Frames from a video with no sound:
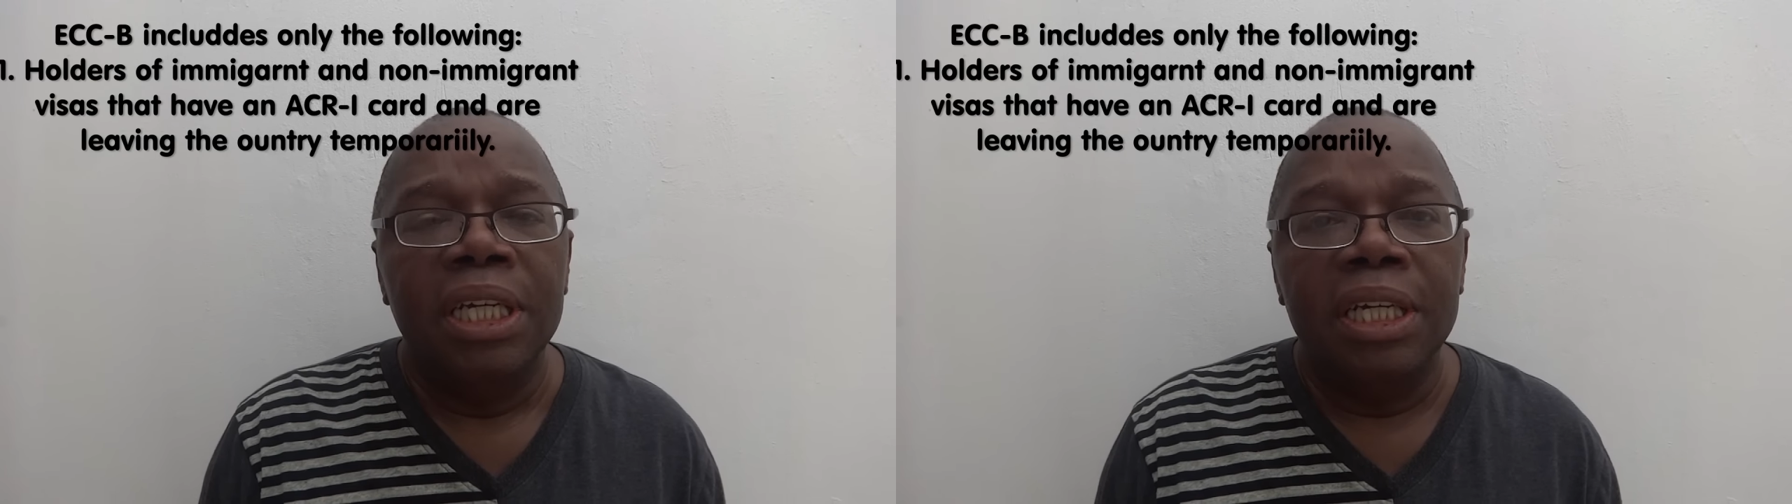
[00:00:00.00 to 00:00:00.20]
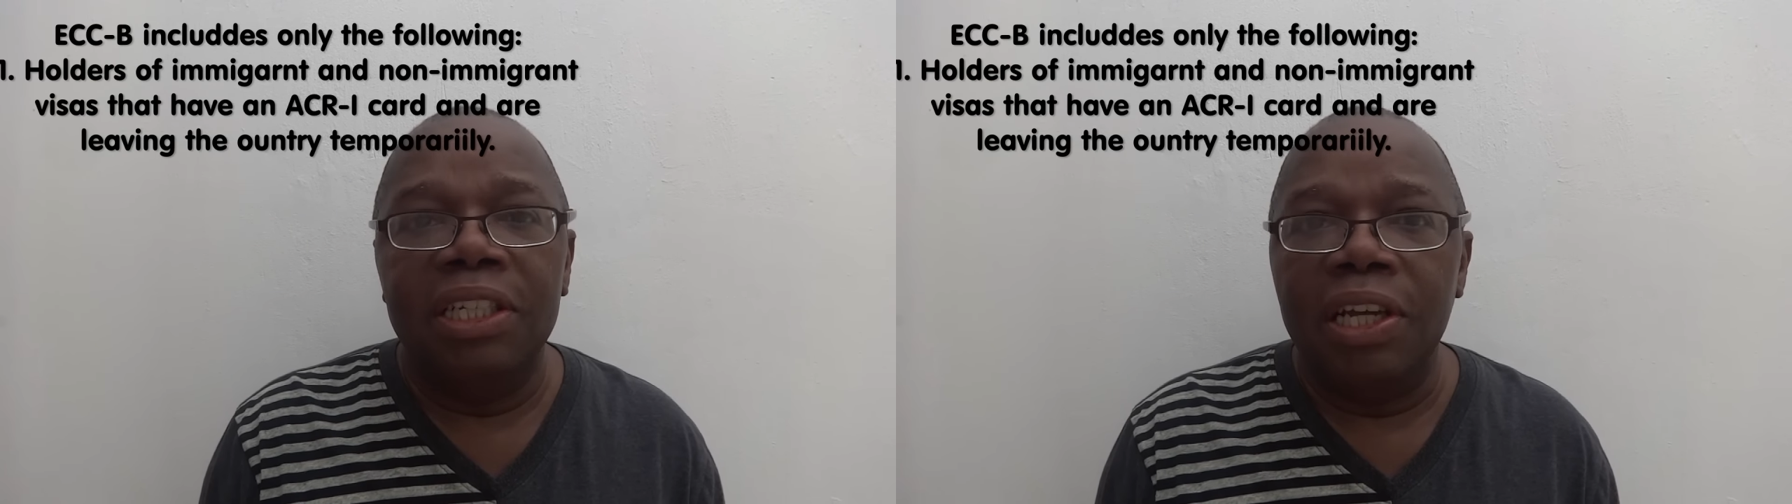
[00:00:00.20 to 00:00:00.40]

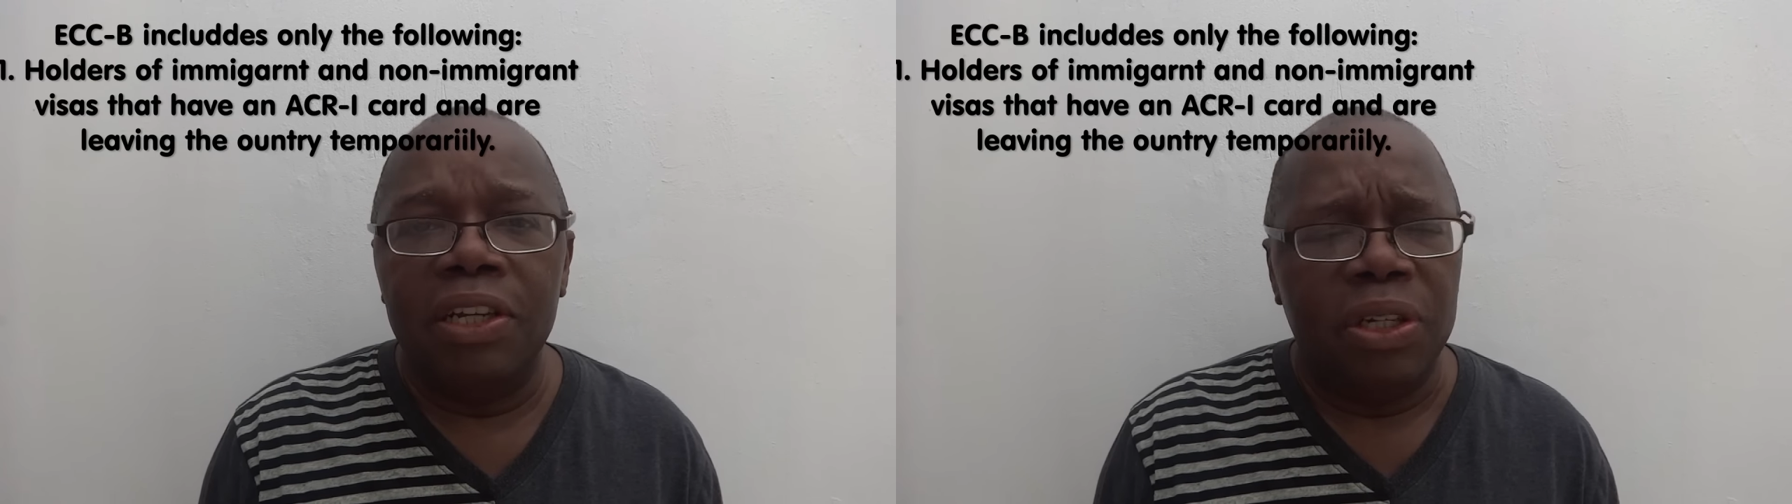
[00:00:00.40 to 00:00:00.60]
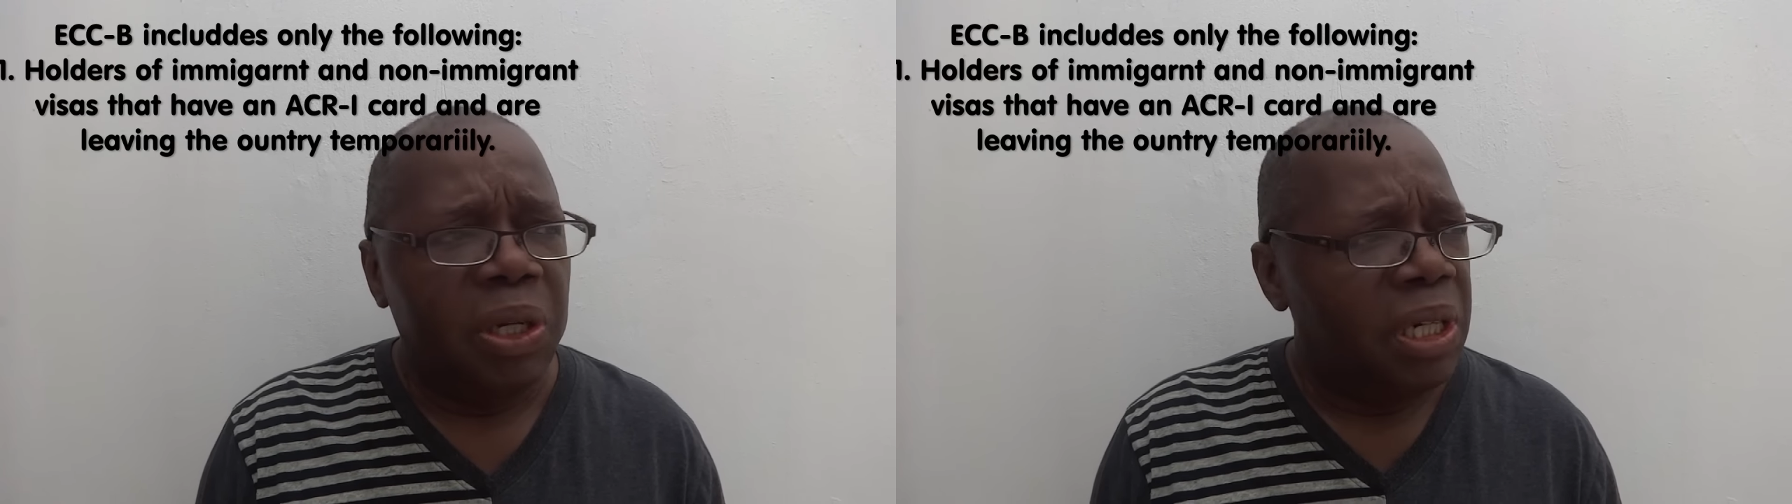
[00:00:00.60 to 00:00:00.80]
He
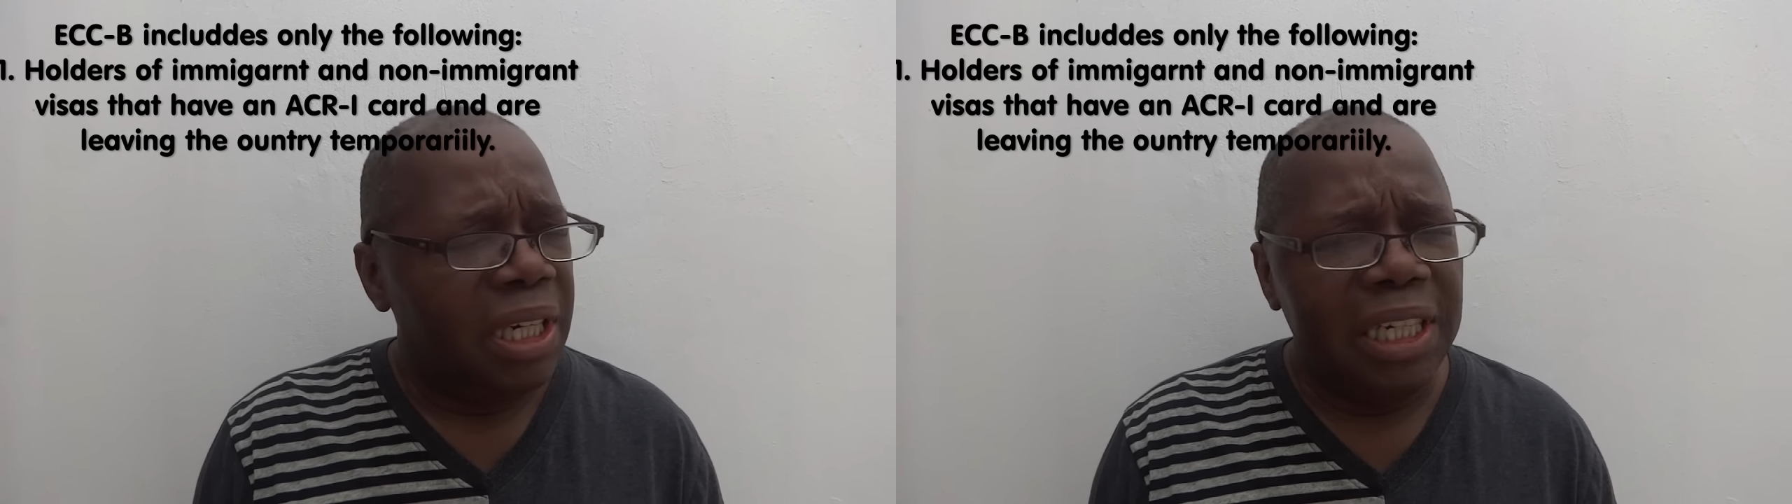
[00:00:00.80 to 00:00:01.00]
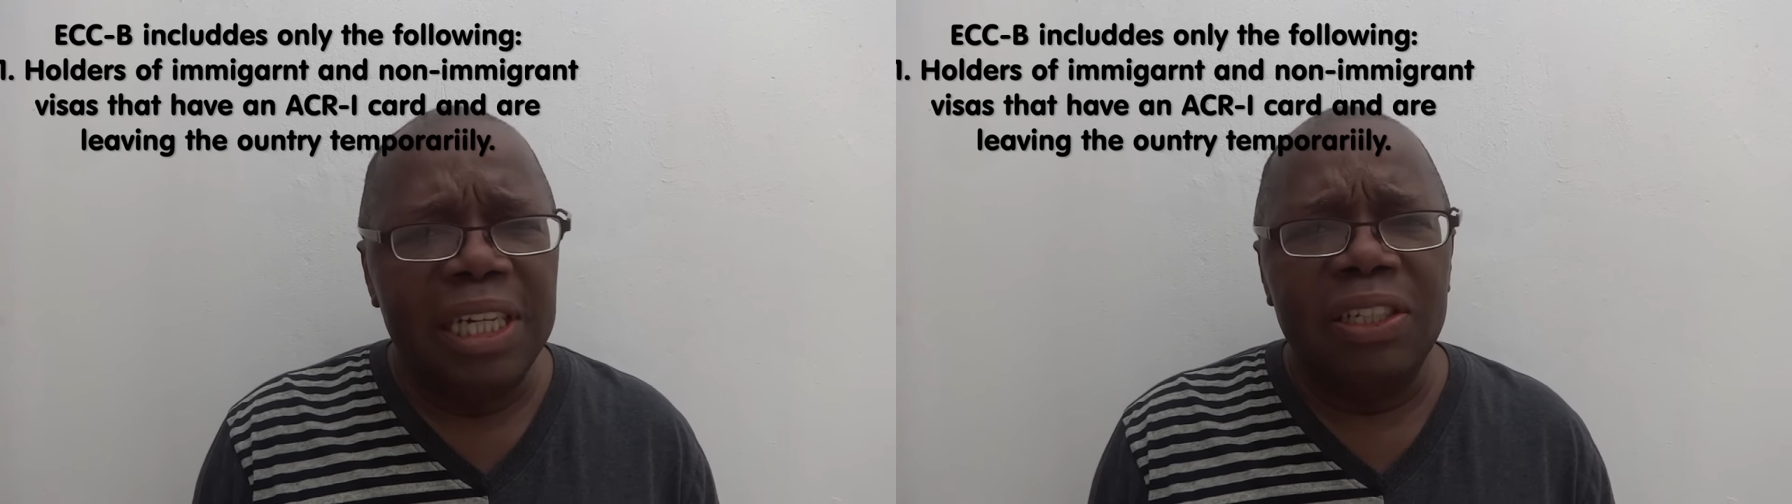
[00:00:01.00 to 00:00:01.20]
says,
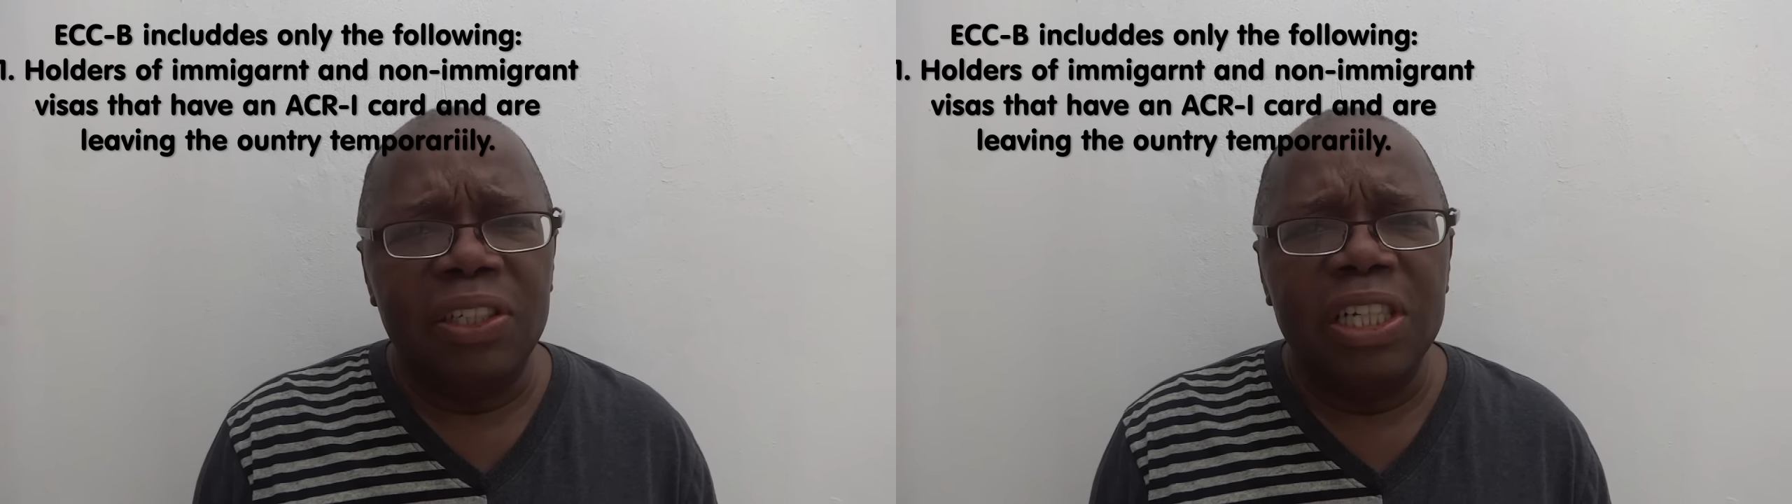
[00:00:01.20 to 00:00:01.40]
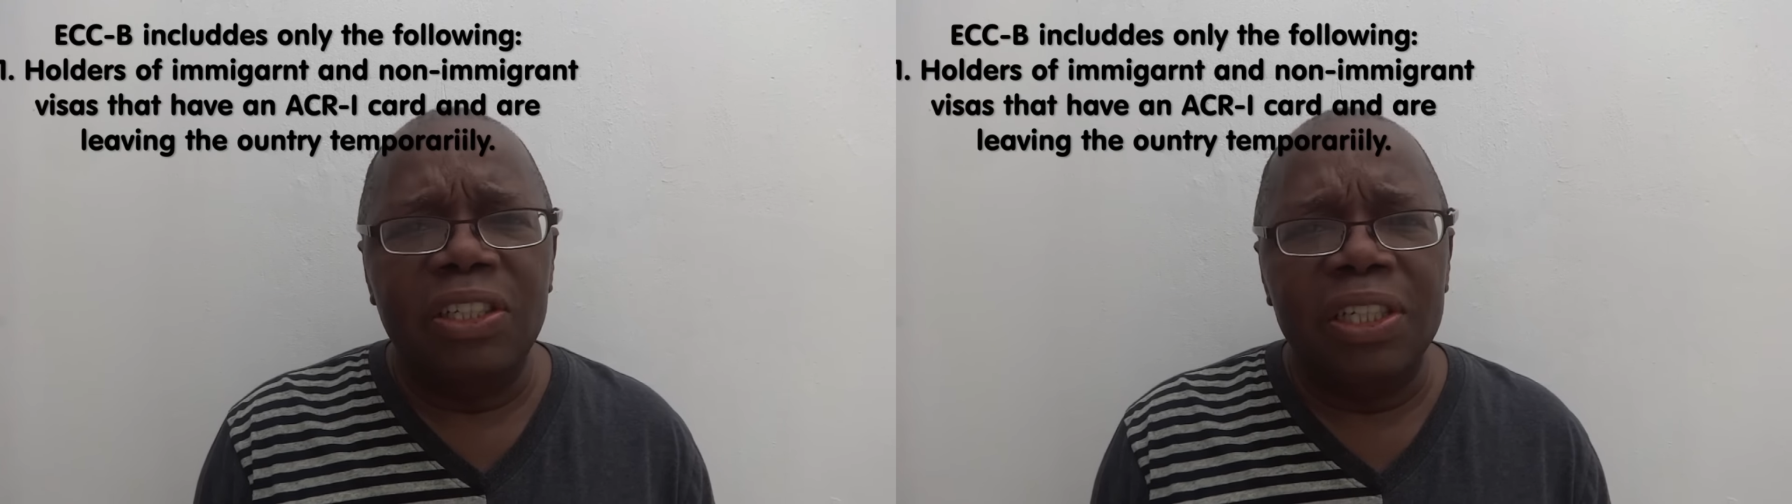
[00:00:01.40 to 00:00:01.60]

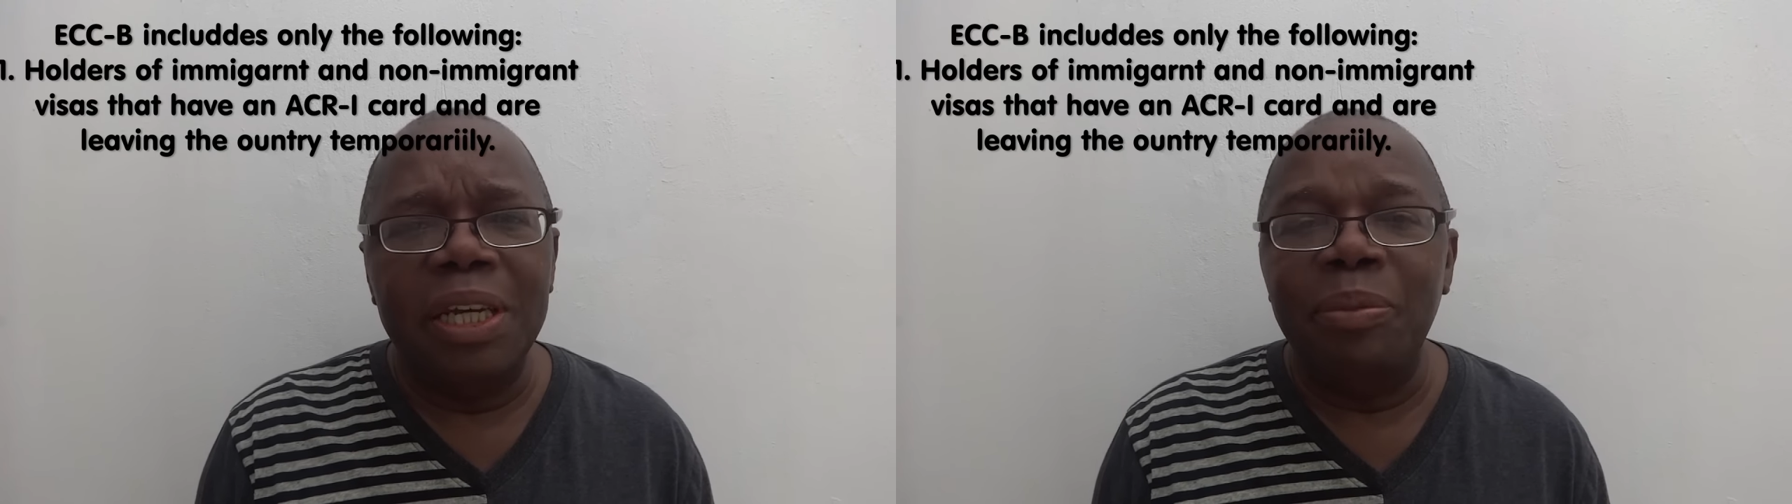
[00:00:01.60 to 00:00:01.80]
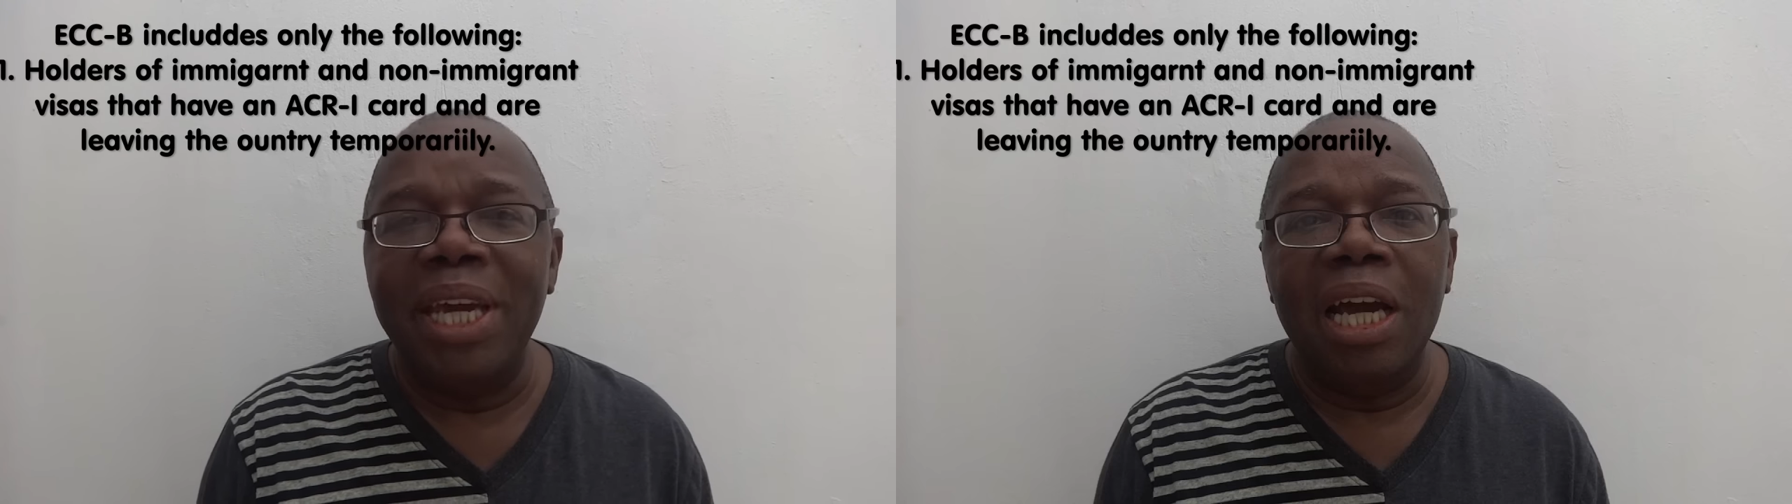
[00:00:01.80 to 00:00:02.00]

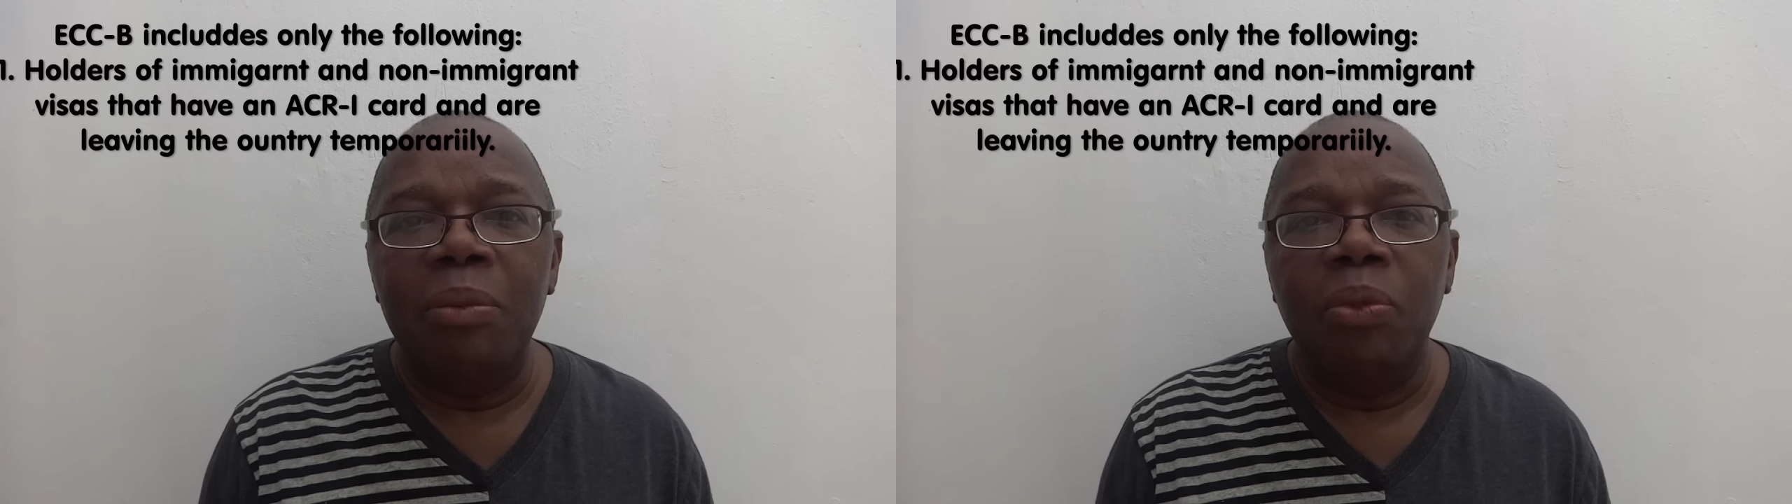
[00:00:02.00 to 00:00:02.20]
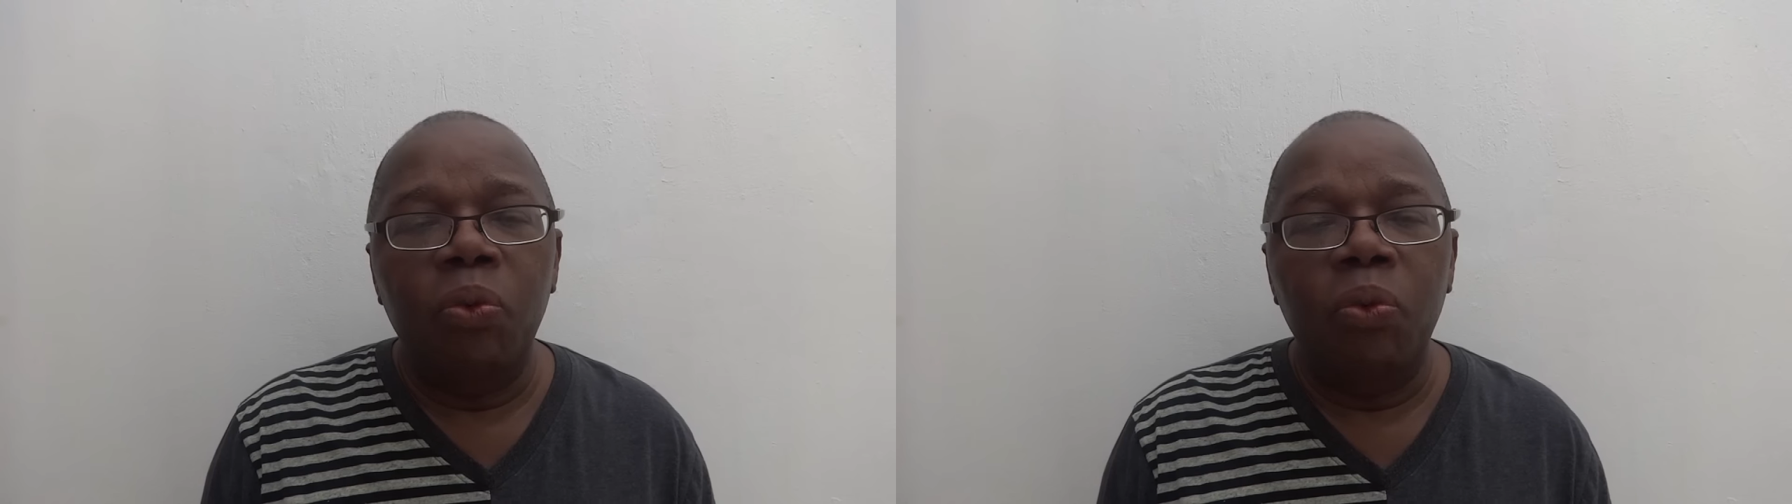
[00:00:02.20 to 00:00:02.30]
"ECC, ma'am?